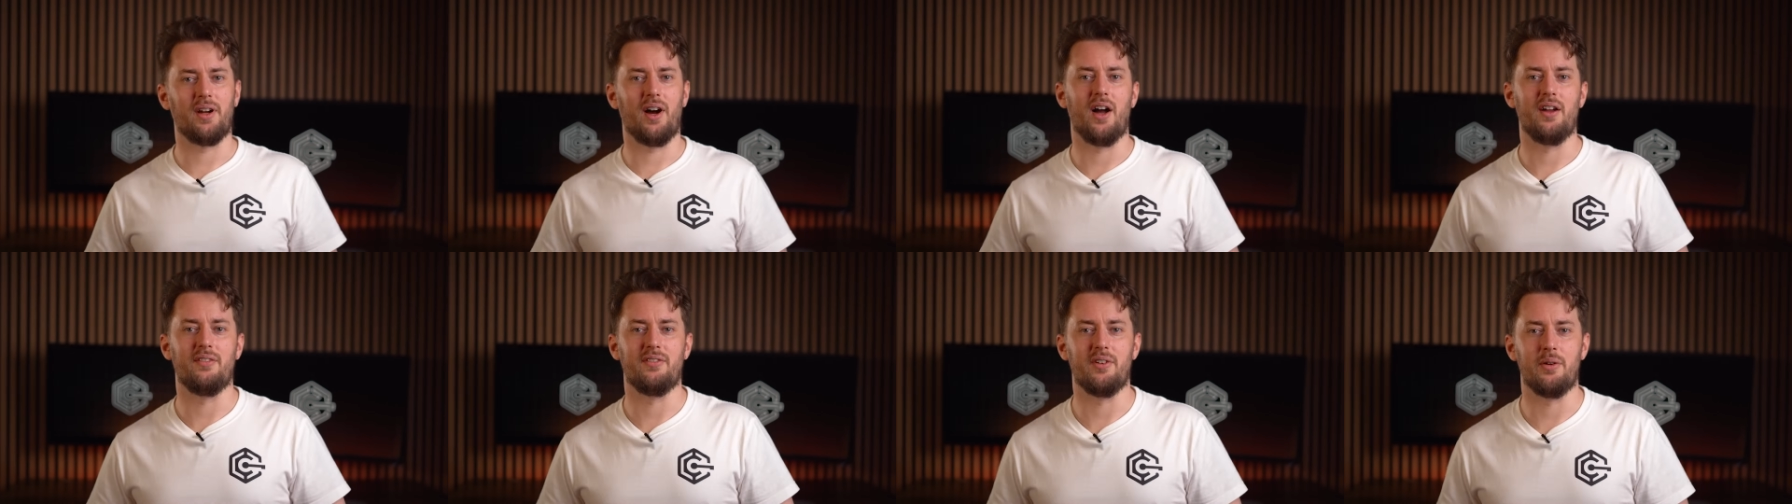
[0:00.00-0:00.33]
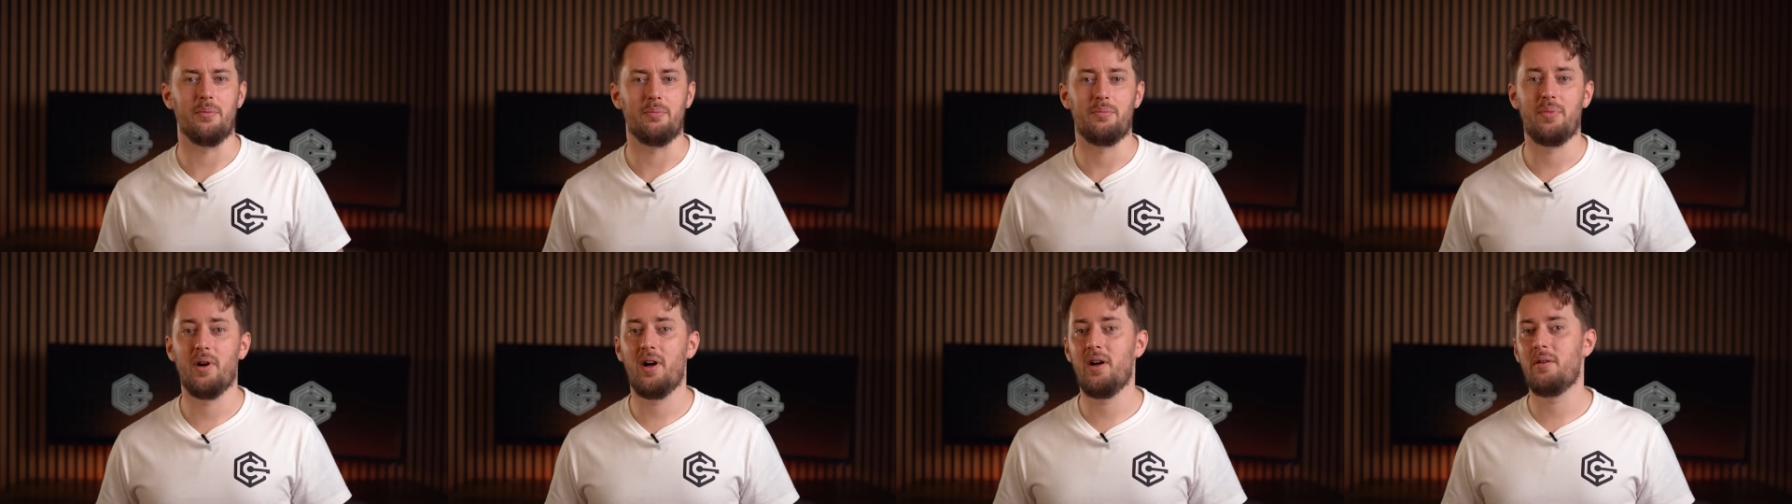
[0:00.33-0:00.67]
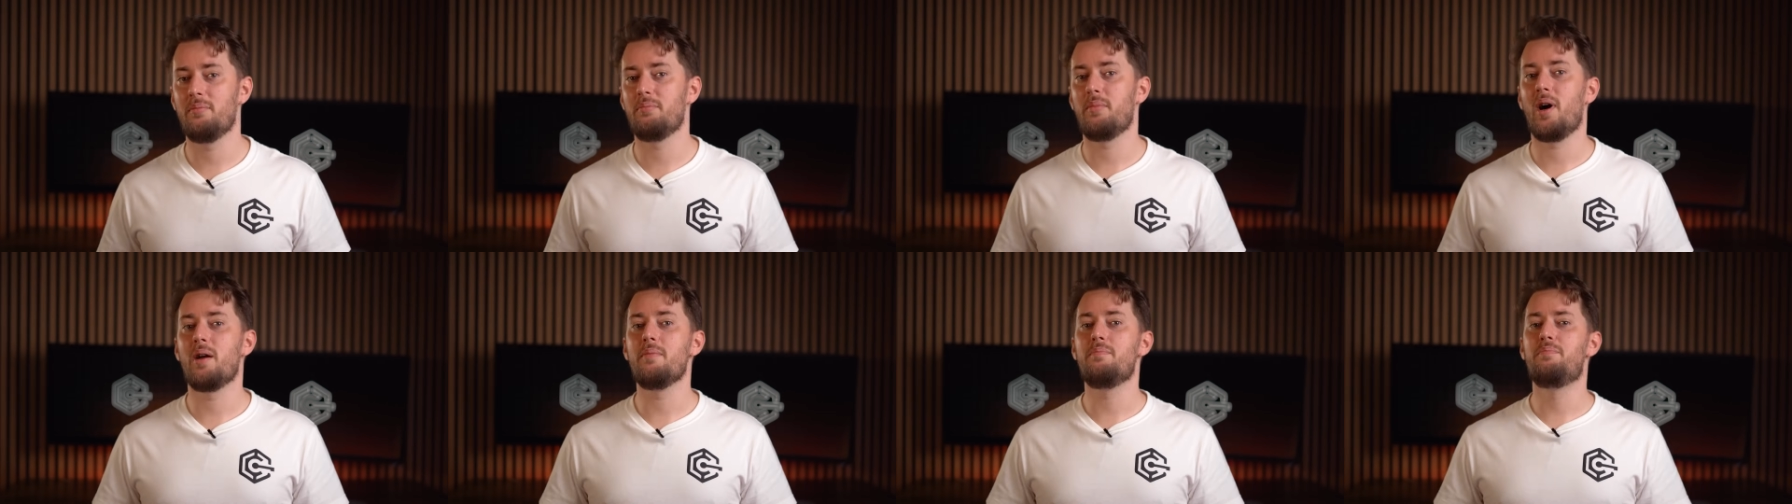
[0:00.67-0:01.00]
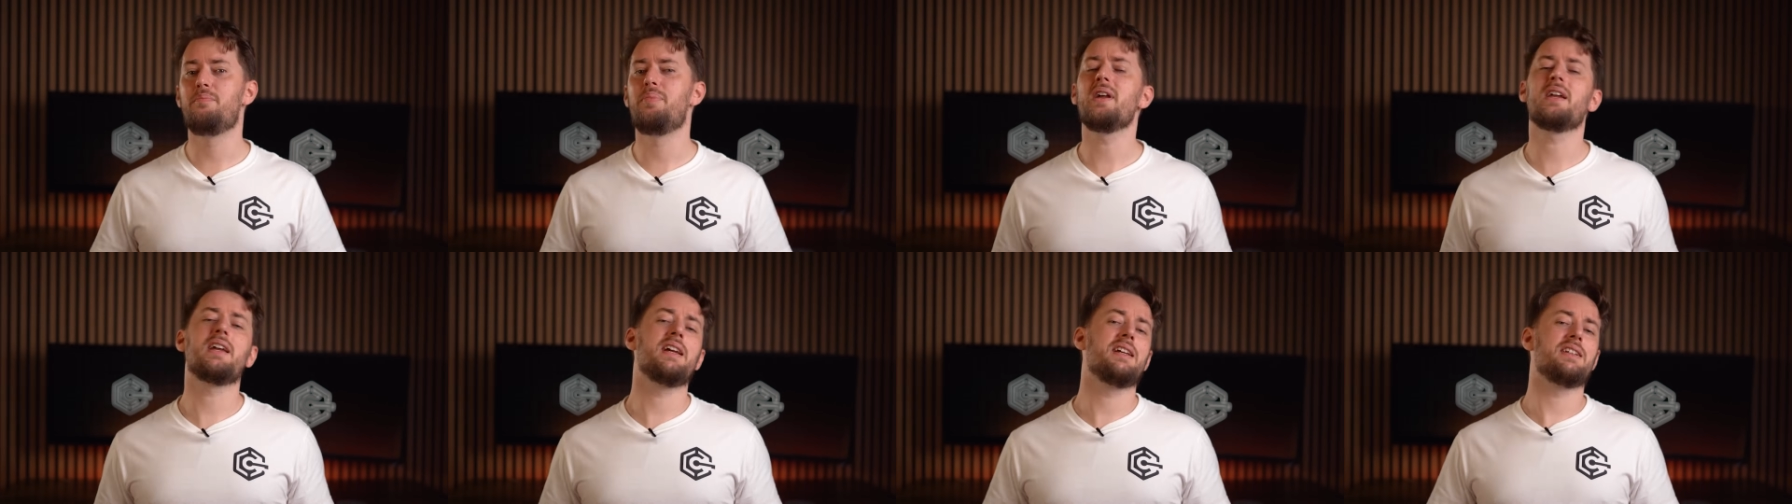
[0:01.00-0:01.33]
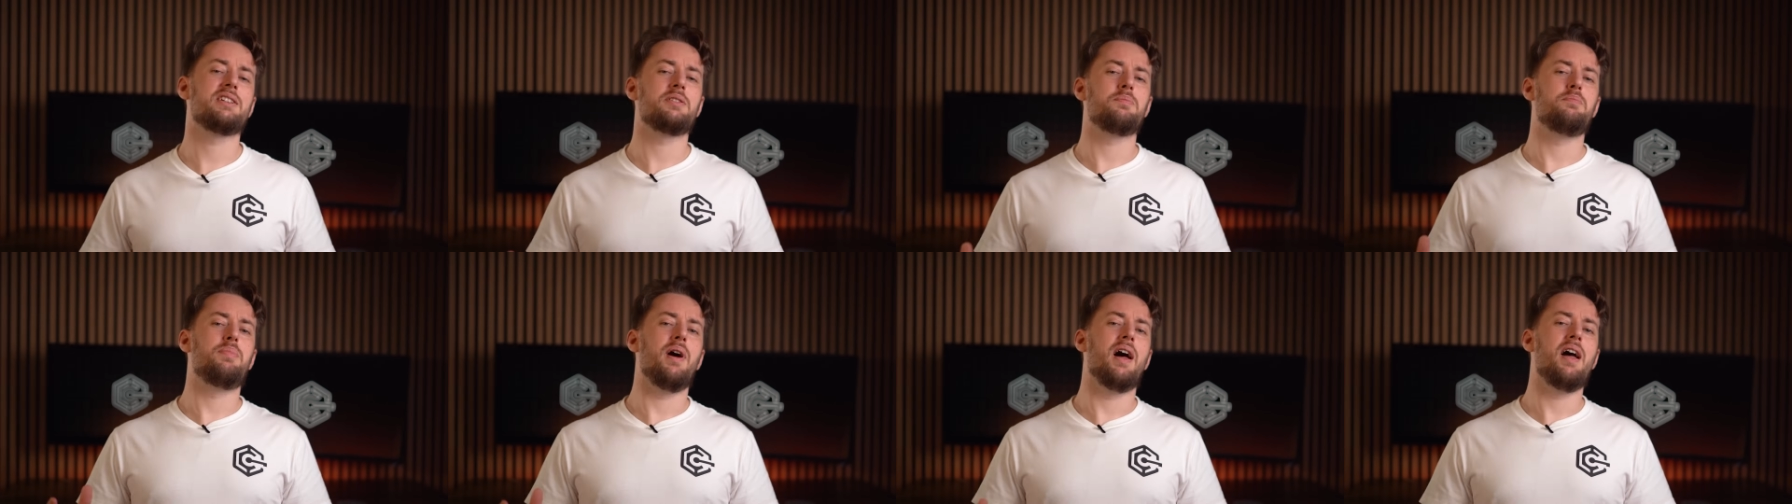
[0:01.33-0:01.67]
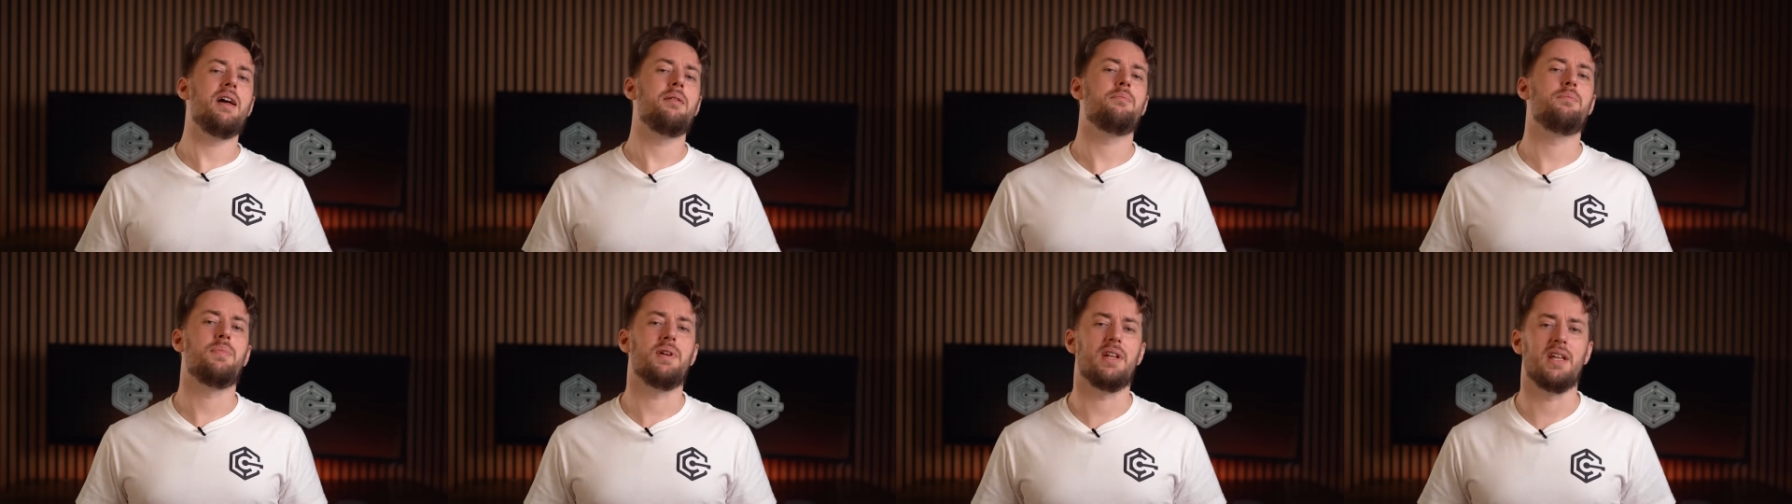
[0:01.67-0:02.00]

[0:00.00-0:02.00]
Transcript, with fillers: either, but my biggest pet